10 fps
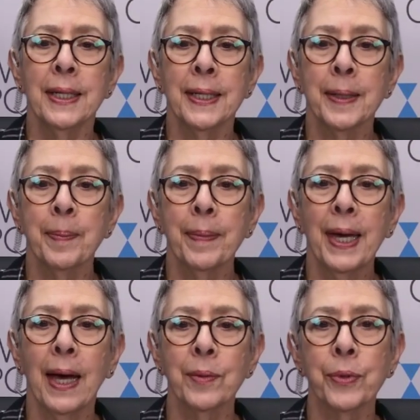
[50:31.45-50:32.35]

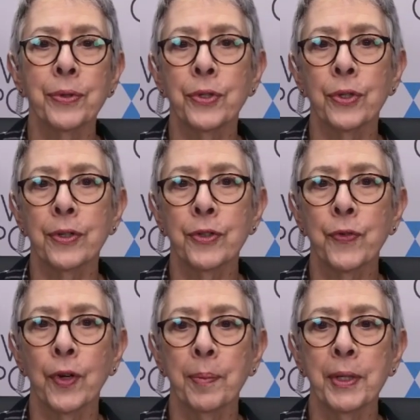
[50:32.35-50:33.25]
had with the Turkish
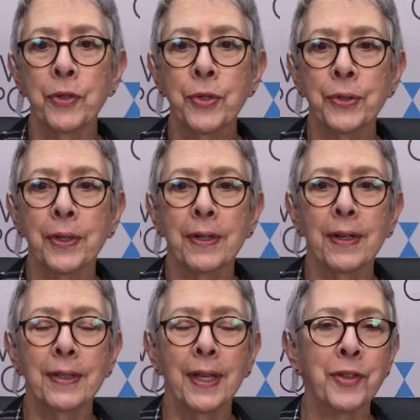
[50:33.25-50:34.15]
foreign minister
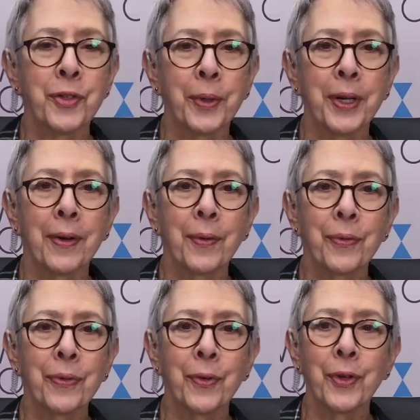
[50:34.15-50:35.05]
last week.
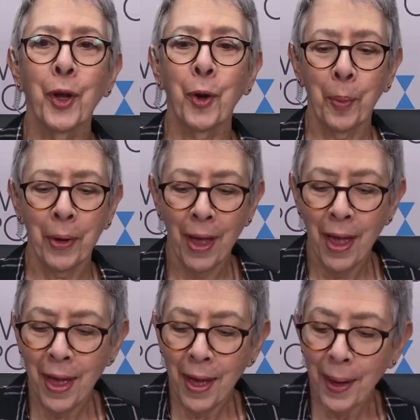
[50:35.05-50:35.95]
You can hope.
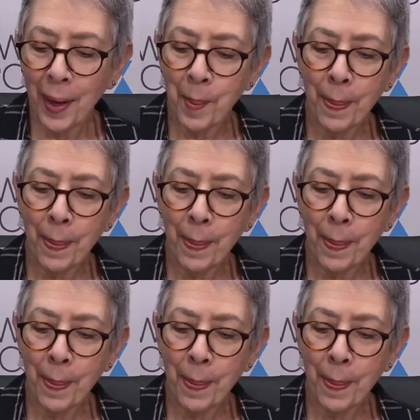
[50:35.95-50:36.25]
Hazem,